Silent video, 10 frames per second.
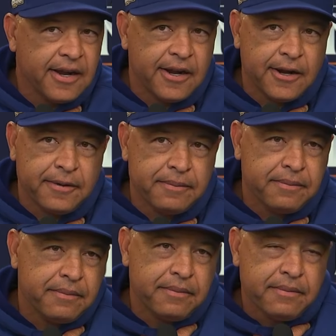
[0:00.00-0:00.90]

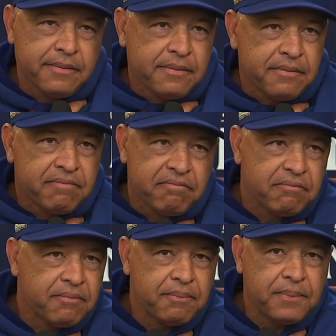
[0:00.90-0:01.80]

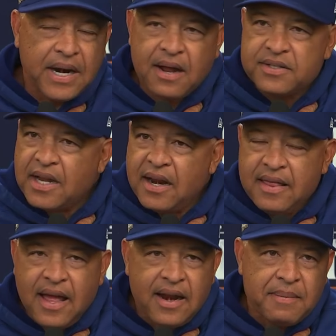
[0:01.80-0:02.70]
But outside
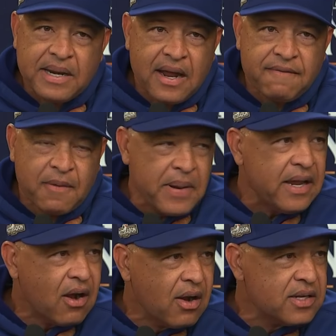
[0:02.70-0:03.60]
of that, I mean, for
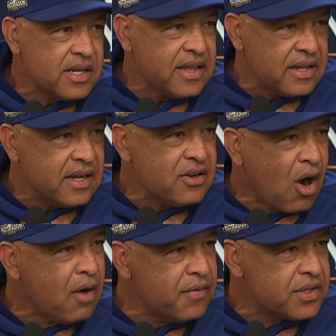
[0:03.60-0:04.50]
me, honestly, the
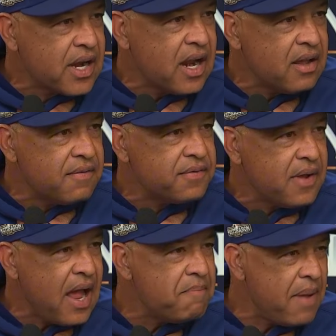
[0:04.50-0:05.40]
Darvish kind of
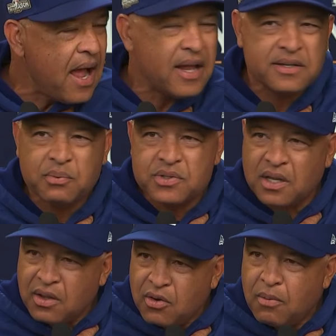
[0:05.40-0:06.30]
at-bats was
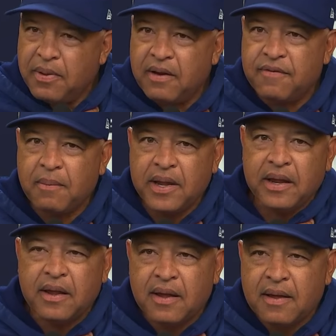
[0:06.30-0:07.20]
a little bit for
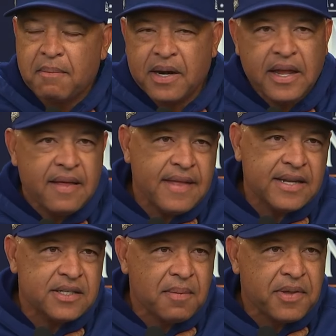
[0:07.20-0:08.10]
me. But again,
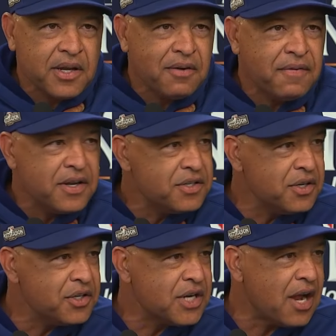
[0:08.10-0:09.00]
that's something you're
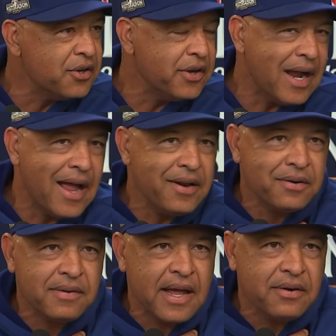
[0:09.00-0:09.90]
facing your childhood
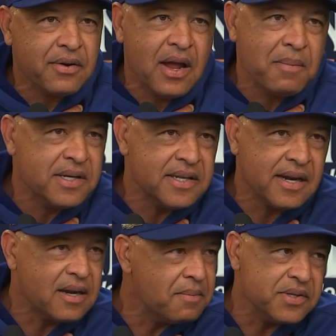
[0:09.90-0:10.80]
idol. I don't know how much
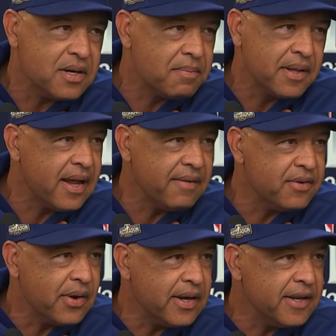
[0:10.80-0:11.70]
that comes into play. I
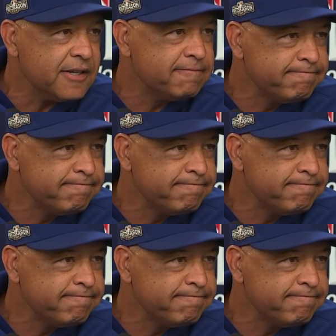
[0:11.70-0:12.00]
have no idea.